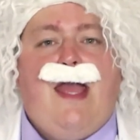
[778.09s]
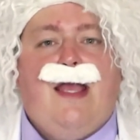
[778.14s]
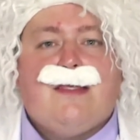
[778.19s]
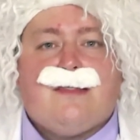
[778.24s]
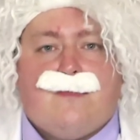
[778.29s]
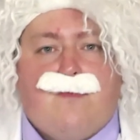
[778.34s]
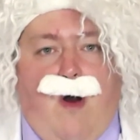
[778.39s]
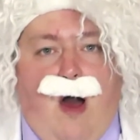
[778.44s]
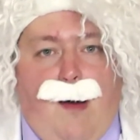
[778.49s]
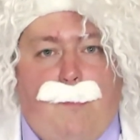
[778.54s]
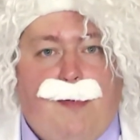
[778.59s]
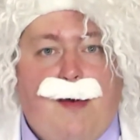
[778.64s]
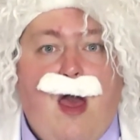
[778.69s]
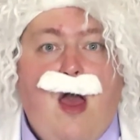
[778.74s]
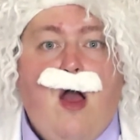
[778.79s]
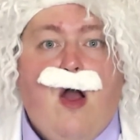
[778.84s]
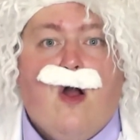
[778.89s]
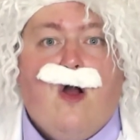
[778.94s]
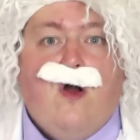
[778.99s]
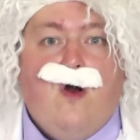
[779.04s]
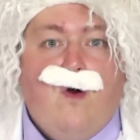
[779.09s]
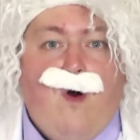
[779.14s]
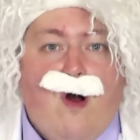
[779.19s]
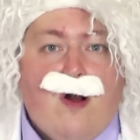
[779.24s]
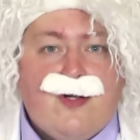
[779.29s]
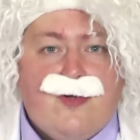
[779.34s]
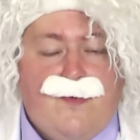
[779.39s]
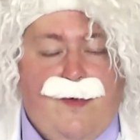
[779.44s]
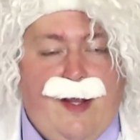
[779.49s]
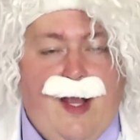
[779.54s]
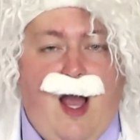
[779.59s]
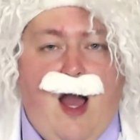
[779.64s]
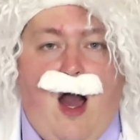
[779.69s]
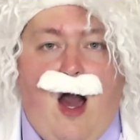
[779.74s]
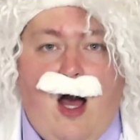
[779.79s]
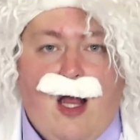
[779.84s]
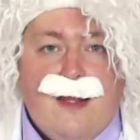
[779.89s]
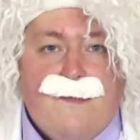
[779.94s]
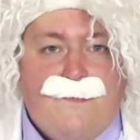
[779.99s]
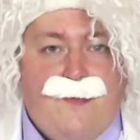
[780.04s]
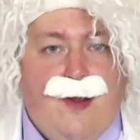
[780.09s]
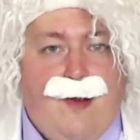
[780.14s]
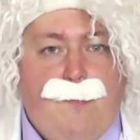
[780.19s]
a swamp, quartering all of their